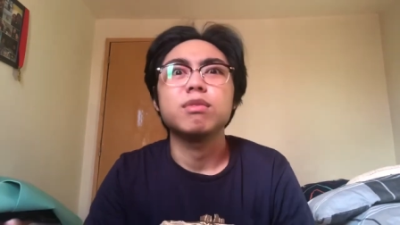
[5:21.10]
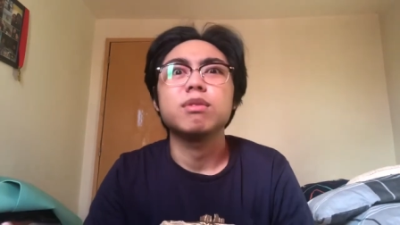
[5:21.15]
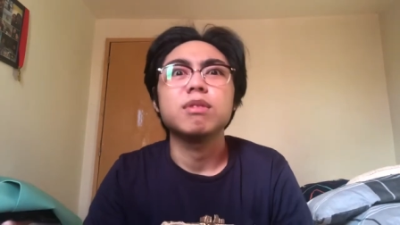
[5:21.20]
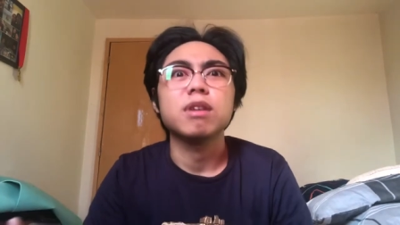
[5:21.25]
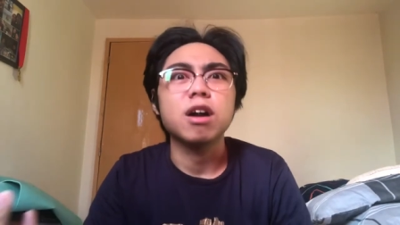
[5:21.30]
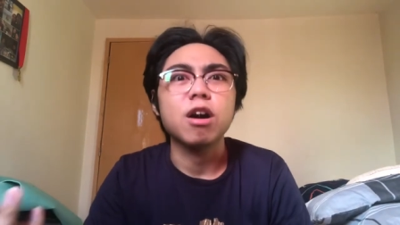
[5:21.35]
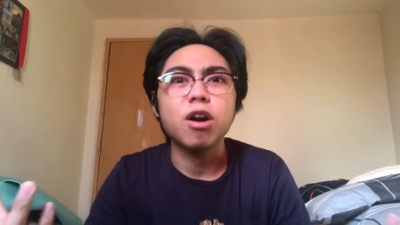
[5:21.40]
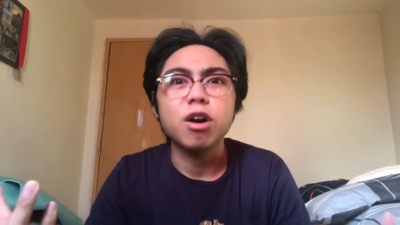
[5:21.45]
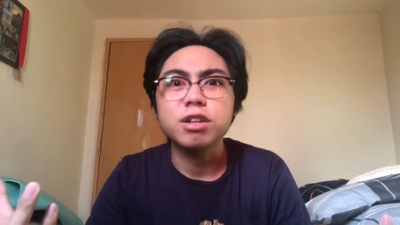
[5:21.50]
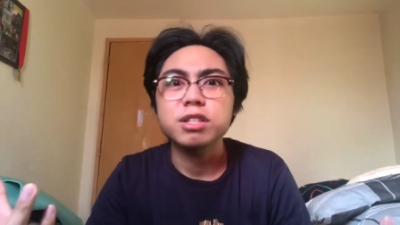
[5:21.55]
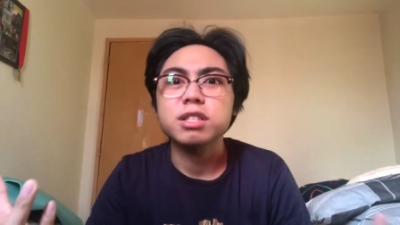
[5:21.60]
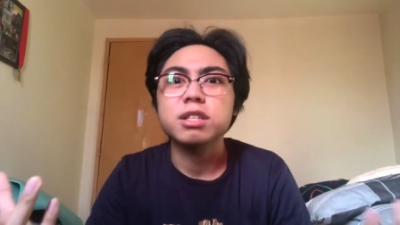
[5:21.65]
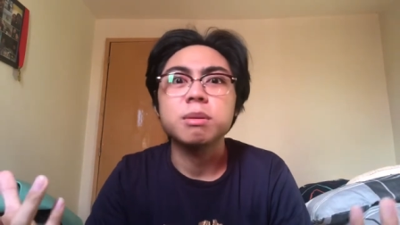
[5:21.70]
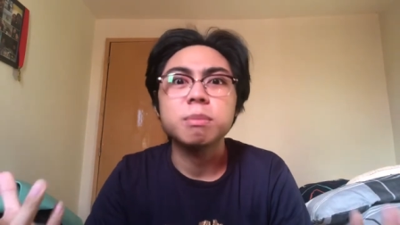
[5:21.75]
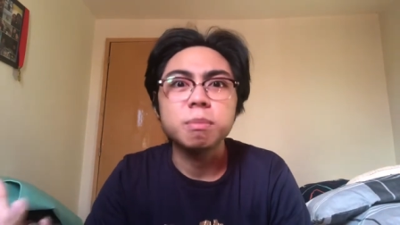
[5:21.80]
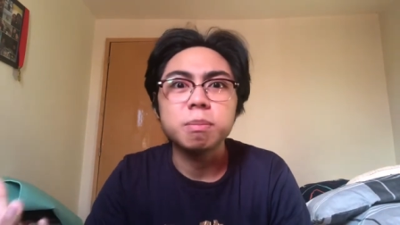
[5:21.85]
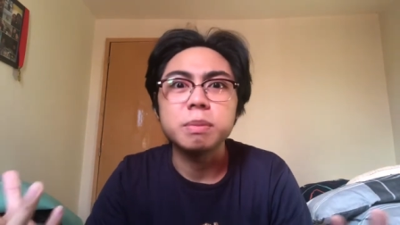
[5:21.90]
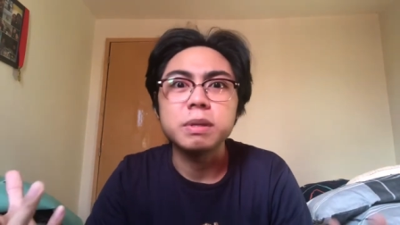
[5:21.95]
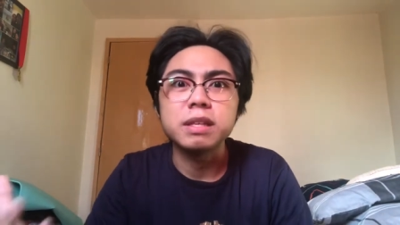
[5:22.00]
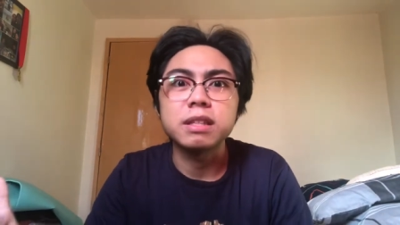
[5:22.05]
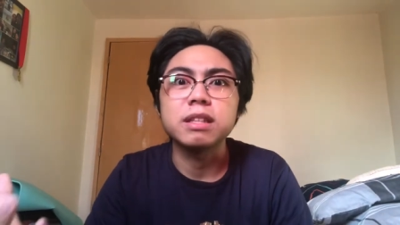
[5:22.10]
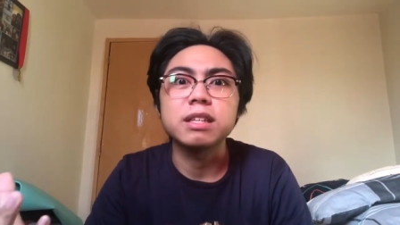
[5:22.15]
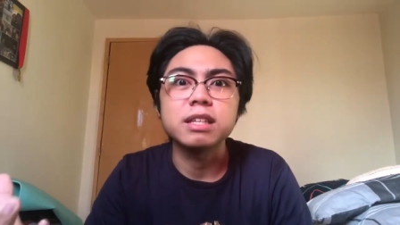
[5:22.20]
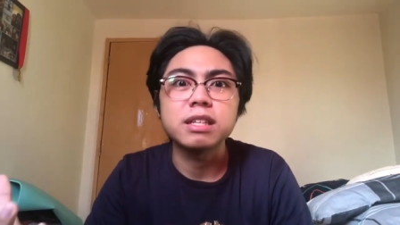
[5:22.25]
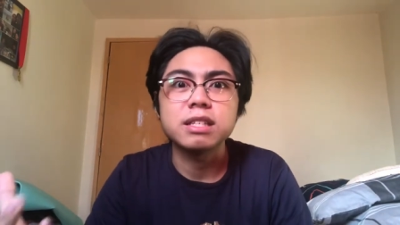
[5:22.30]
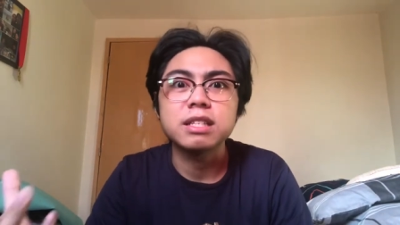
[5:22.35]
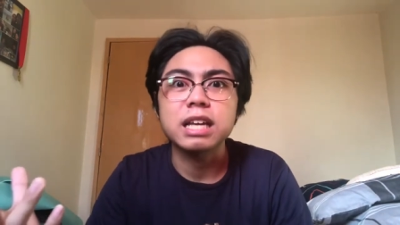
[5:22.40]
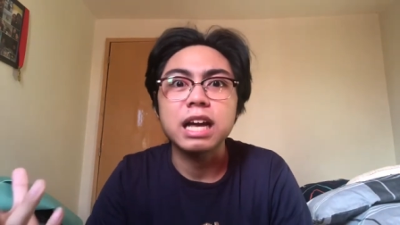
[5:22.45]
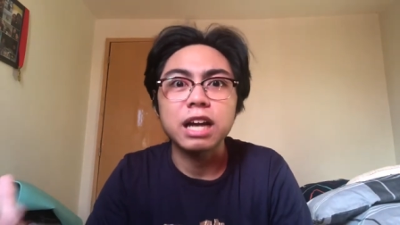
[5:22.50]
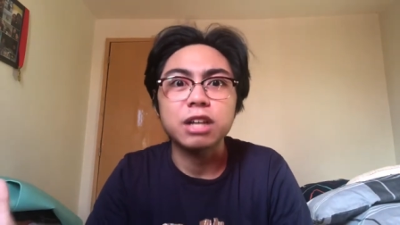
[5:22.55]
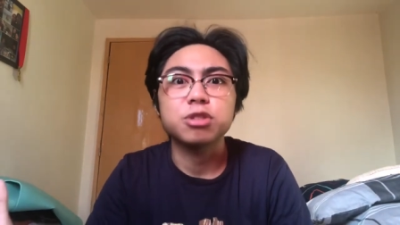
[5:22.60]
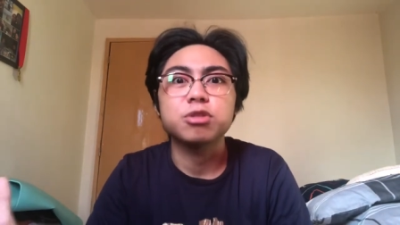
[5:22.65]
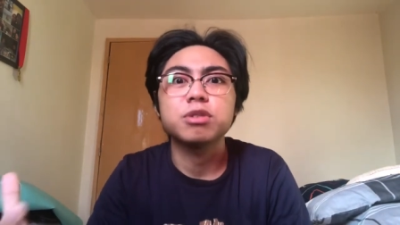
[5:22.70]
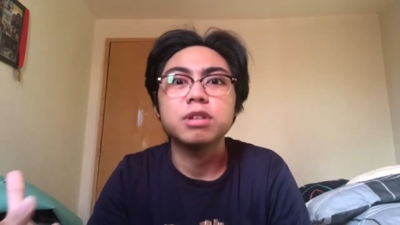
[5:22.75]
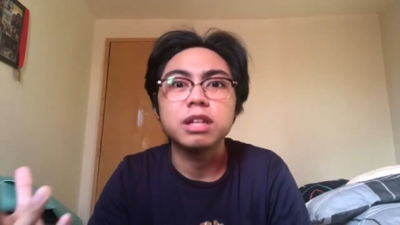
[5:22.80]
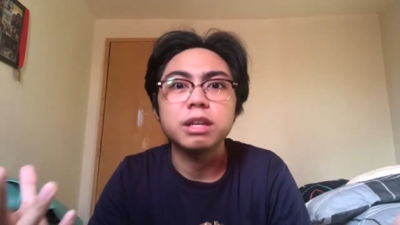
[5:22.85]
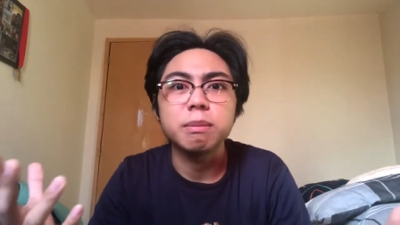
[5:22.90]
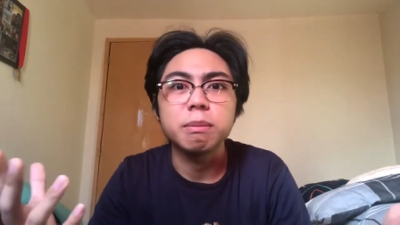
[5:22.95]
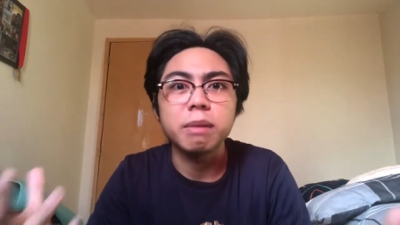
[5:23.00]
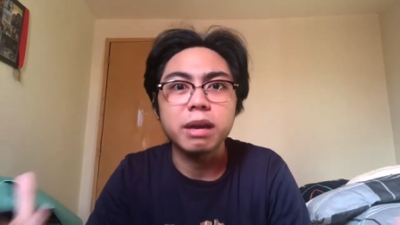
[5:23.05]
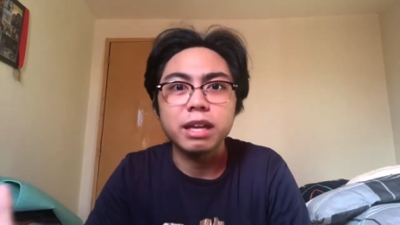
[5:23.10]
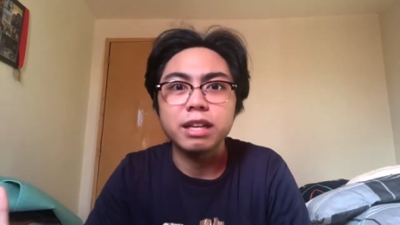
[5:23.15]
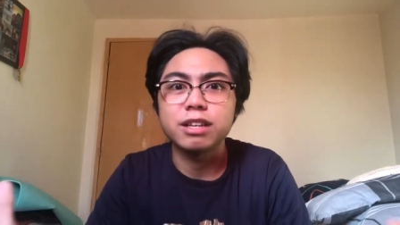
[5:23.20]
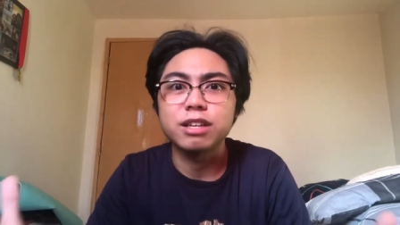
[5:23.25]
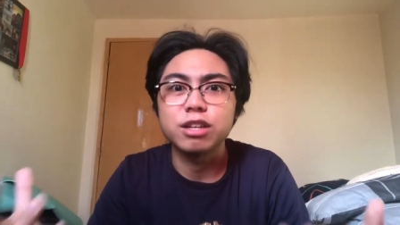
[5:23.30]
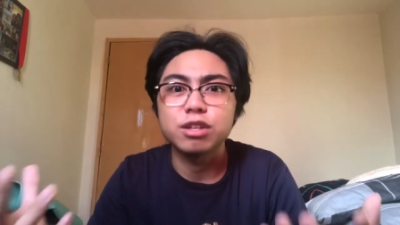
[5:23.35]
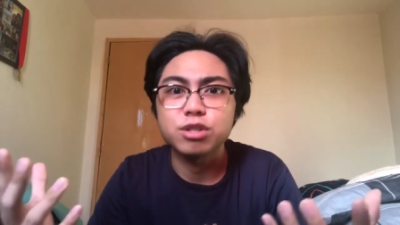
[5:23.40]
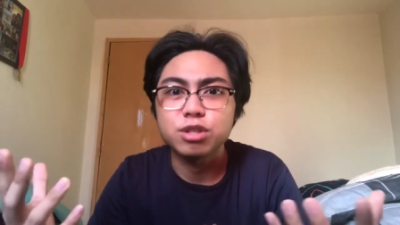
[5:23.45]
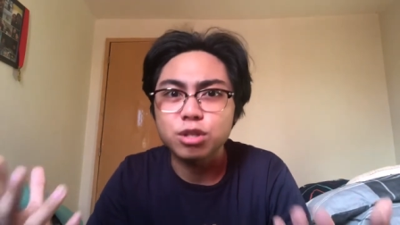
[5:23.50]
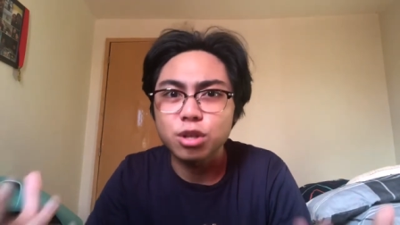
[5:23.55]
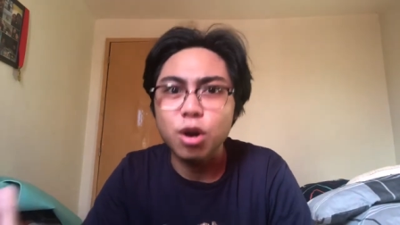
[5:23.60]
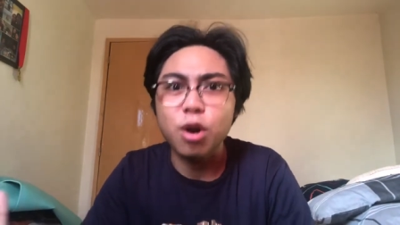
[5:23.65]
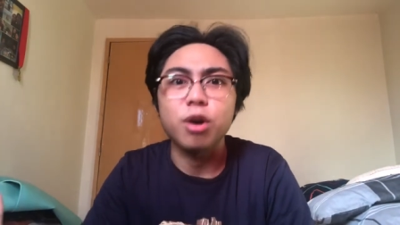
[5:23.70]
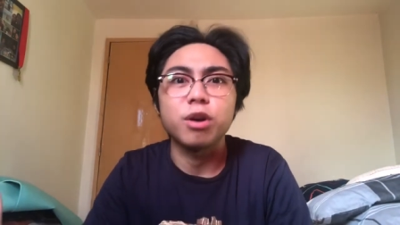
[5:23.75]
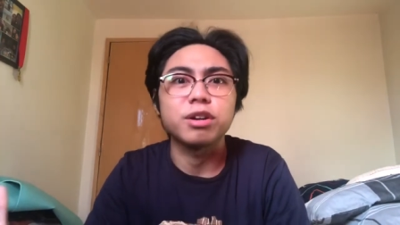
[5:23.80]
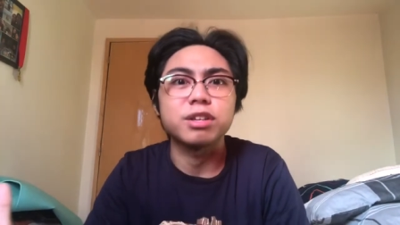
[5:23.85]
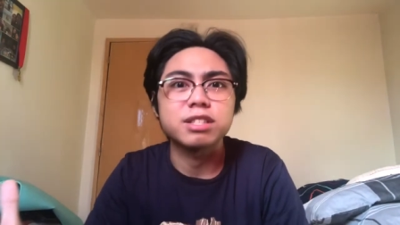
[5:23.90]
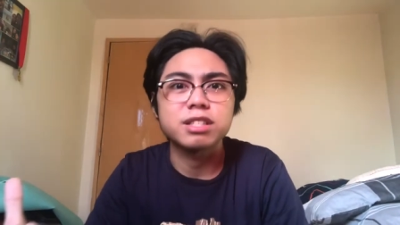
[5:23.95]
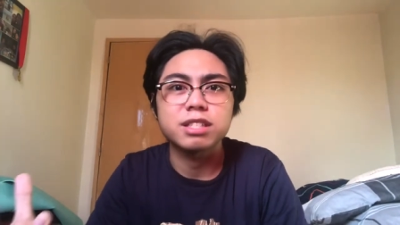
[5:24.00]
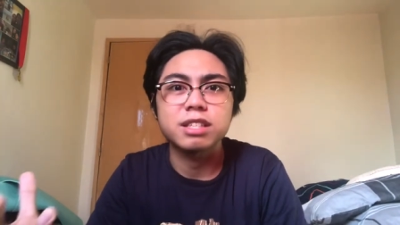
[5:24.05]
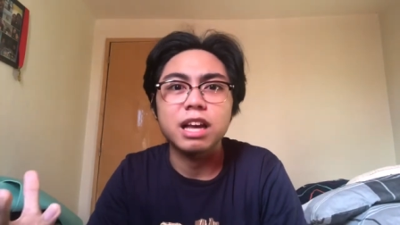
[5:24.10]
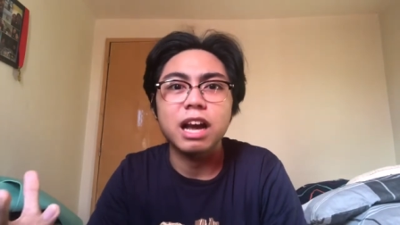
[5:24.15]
awesome PTs actually made songs